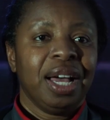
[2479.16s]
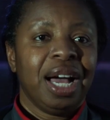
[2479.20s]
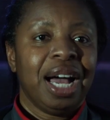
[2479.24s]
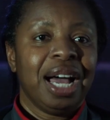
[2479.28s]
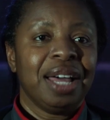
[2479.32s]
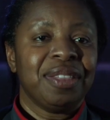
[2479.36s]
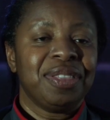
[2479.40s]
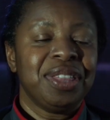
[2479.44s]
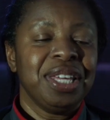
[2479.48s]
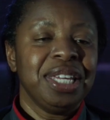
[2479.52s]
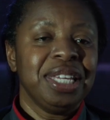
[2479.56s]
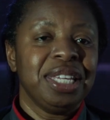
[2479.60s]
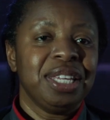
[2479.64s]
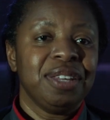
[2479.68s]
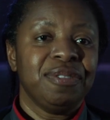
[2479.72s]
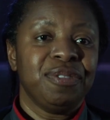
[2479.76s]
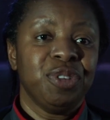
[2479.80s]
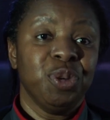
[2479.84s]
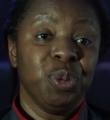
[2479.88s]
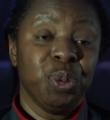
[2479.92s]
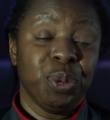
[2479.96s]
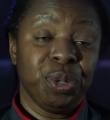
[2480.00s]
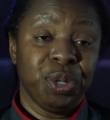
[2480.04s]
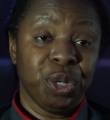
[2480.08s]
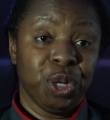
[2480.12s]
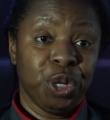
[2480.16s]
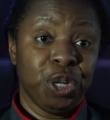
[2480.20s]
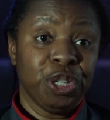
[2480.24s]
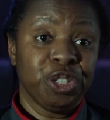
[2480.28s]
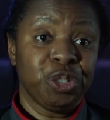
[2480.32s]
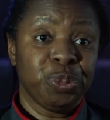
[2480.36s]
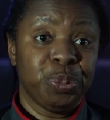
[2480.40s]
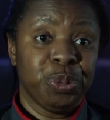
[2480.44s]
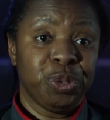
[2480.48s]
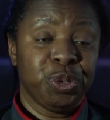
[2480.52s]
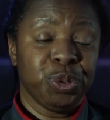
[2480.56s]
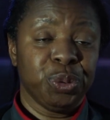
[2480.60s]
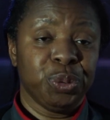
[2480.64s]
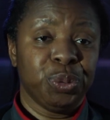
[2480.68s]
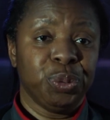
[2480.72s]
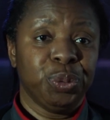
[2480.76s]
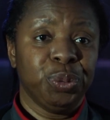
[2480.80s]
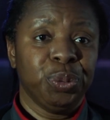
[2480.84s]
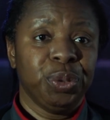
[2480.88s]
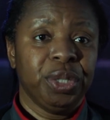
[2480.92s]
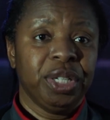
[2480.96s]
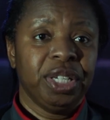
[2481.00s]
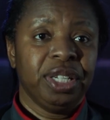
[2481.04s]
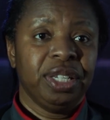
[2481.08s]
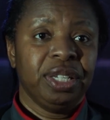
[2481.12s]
I think if you were in a hospital,